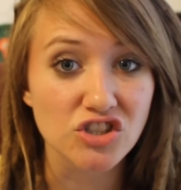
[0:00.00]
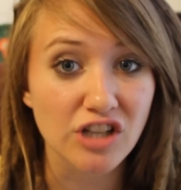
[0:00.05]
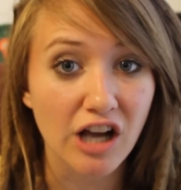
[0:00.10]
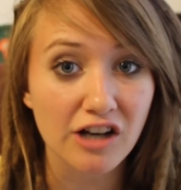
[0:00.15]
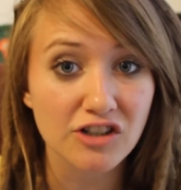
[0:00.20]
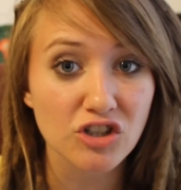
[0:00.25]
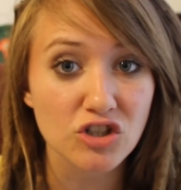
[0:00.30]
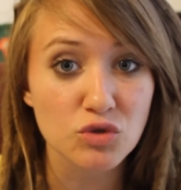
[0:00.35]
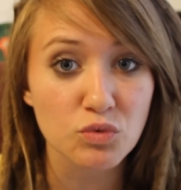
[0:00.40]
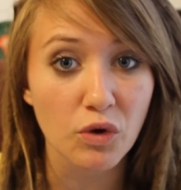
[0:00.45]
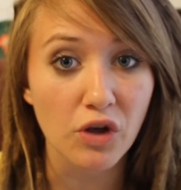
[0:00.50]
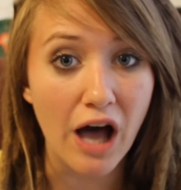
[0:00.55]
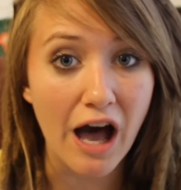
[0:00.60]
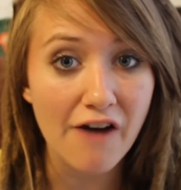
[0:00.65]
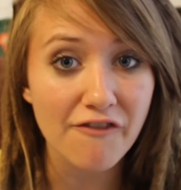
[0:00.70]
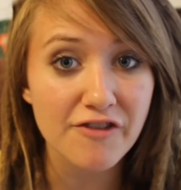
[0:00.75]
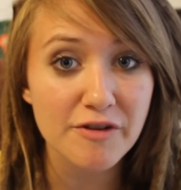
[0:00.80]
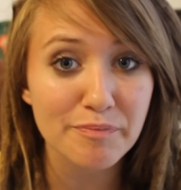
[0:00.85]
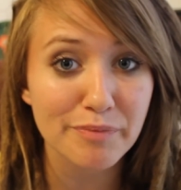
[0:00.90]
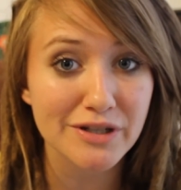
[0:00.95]
doctors will
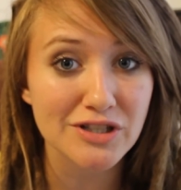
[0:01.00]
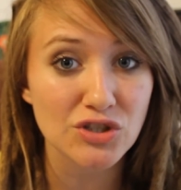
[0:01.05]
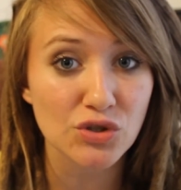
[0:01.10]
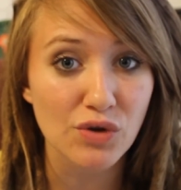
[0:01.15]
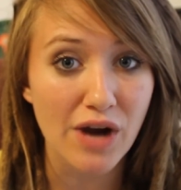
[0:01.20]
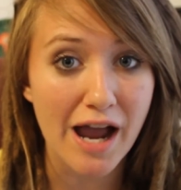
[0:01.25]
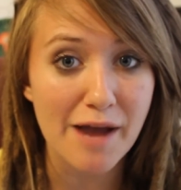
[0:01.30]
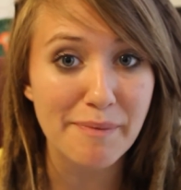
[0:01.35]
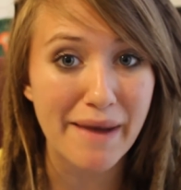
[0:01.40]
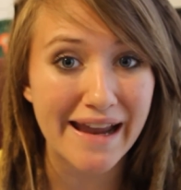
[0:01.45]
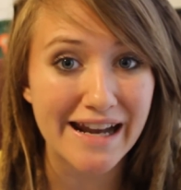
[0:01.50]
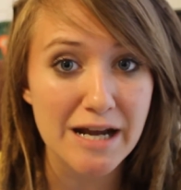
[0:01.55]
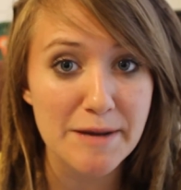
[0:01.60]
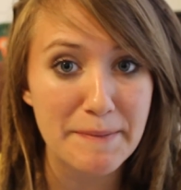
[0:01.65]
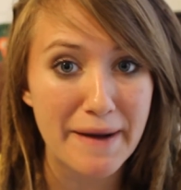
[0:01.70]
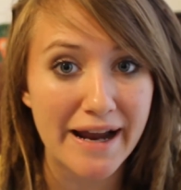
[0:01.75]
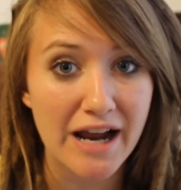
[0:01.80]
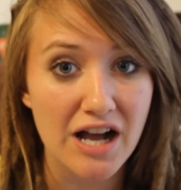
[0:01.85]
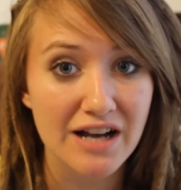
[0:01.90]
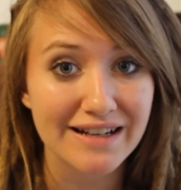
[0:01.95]
often prescribe
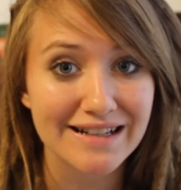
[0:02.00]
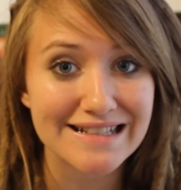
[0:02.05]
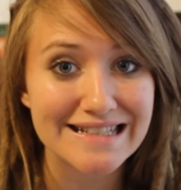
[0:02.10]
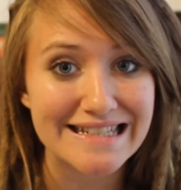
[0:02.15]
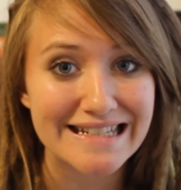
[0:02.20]
antibiotics